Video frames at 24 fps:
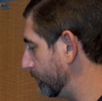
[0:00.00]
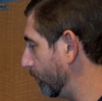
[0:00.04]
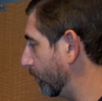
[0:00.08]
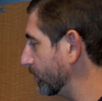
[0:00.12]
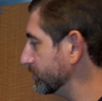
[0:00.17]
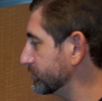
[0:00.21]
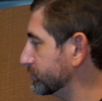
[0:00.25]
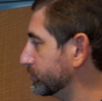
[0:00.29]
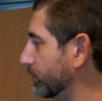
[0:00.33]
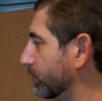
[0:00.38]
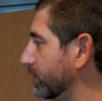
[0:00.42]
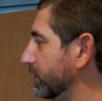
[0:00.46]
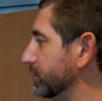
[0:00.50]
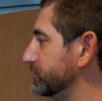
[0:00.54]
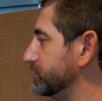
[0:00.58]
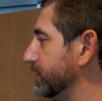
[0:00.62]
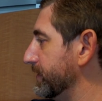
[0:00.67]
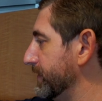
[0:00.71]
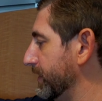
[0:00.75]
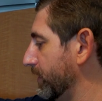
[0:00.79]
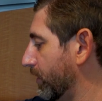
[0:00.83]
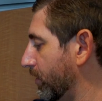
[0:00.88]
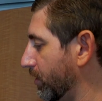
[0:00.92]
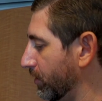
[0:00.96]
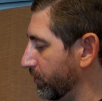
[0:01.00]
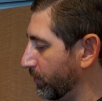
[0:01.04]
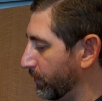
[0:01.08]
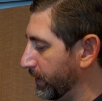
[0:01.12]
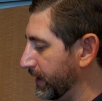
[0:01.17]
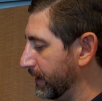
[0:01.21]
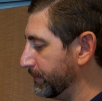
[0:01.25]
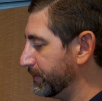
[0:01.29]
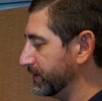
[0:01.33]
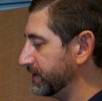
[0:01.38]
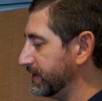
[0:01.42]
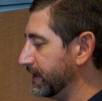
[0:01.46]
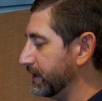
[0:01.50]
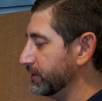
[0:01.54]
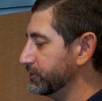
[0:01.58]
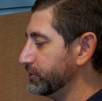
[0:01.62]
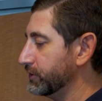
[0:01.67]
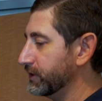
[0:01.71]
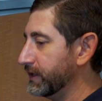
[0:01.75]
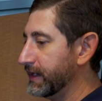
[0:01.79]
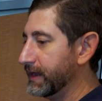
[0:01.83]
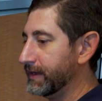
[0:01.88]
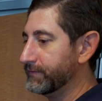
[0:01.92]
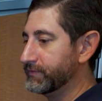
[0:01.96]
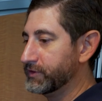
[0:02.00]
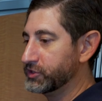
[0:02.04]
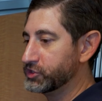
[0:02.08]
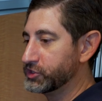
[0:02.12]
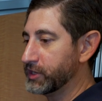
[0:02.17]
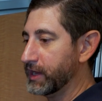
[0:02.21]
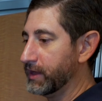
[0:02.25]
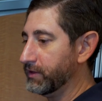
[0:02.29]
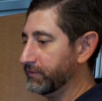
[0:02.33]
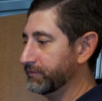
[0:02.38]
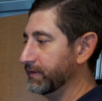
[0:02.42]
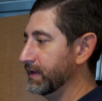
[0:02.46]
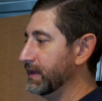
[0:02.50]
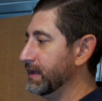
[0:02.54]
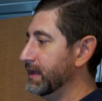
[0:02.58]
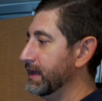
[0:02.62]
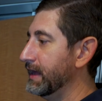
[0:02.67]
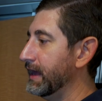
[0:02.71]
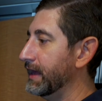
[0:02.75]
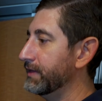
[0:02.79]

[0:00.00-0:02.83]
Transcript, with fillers: more storage, and then all the way up and down, you're gonna have the shelf.